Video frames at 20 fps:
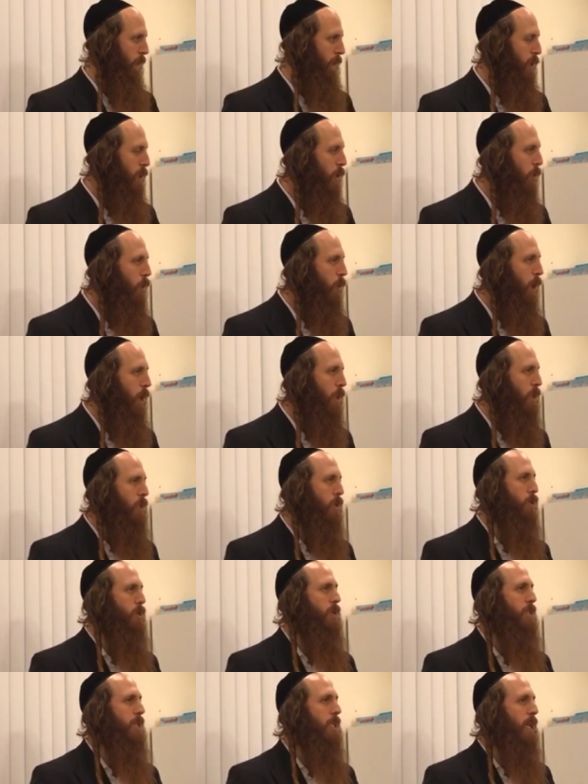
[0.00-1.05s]
you want
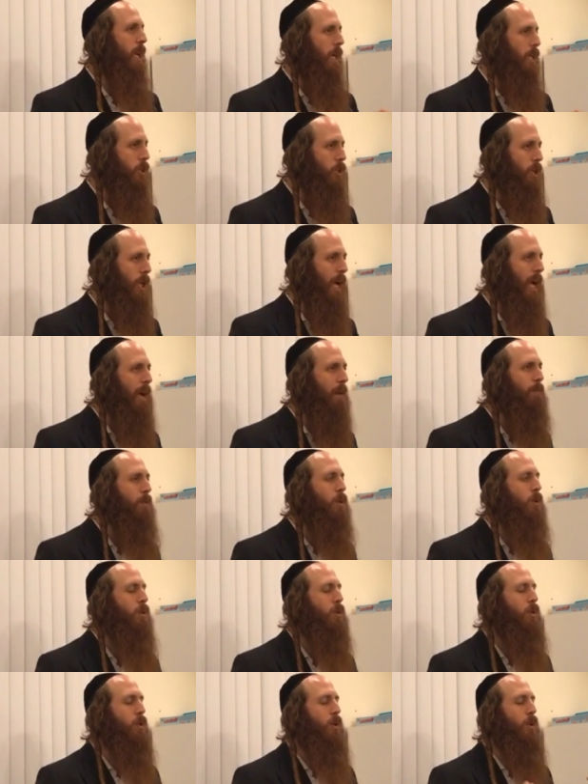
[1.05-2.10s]
to see Hashem,
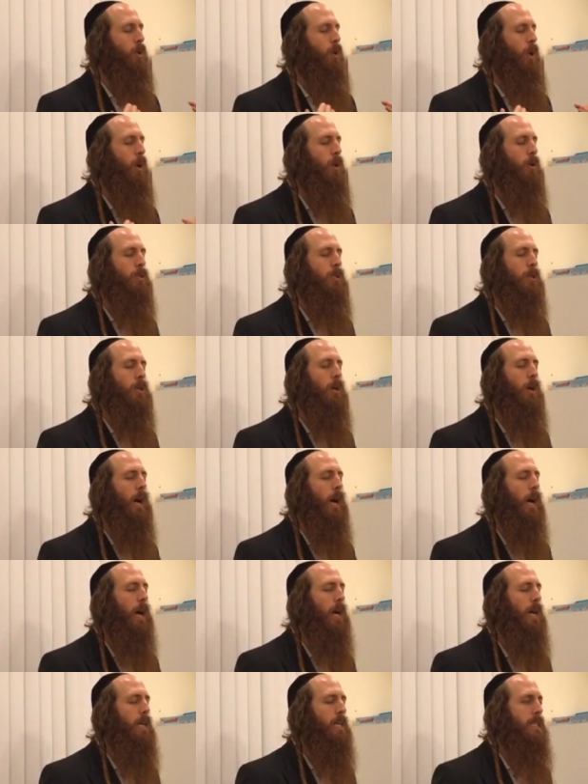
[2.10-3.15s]
you need to close your
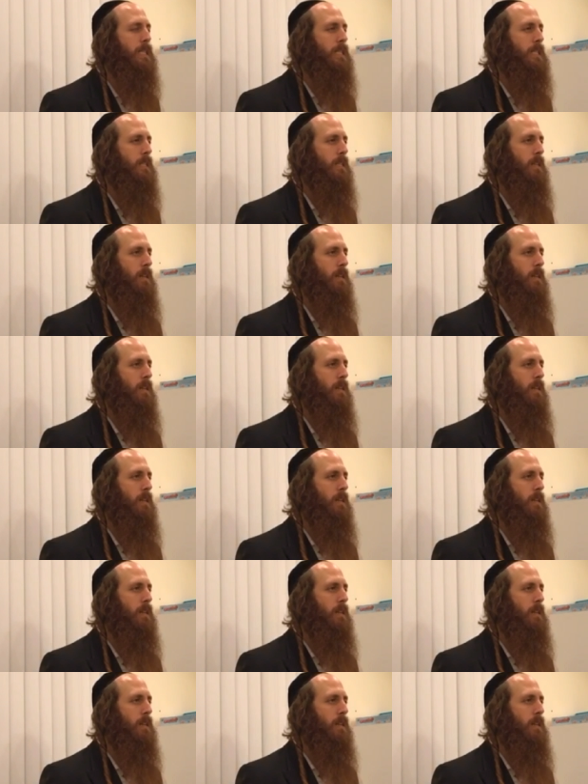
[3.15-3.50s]
eyes.